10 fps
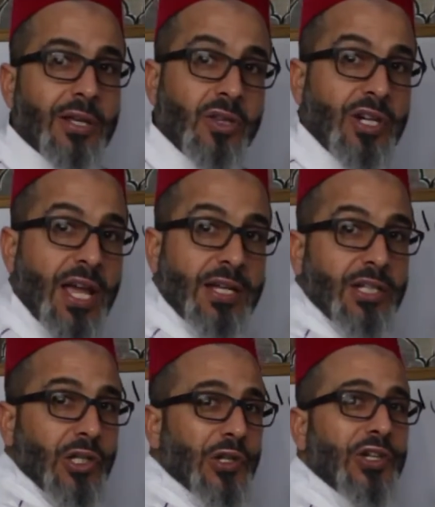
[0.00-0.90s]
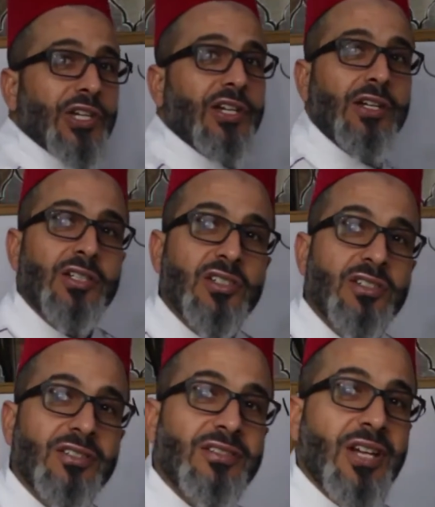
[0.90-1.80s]
they're not going to look
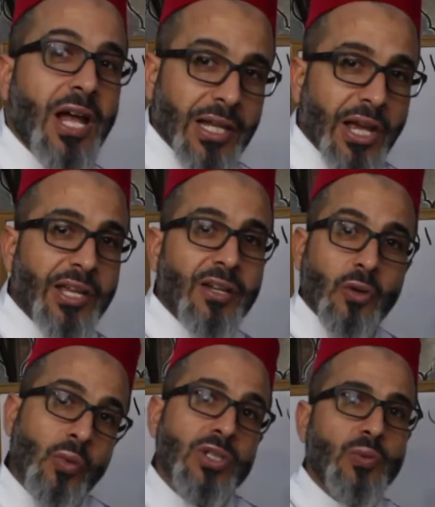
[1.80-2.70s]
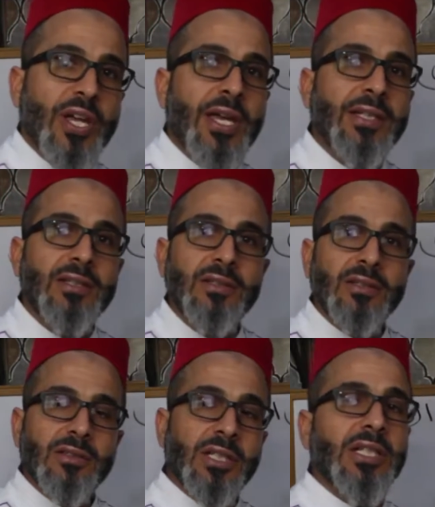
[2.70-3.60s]
alike once we add
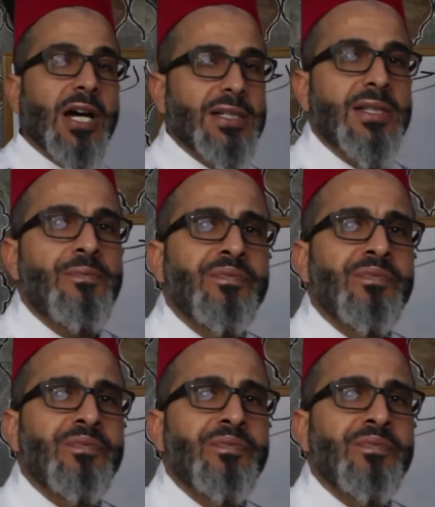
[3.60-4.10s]
the dots.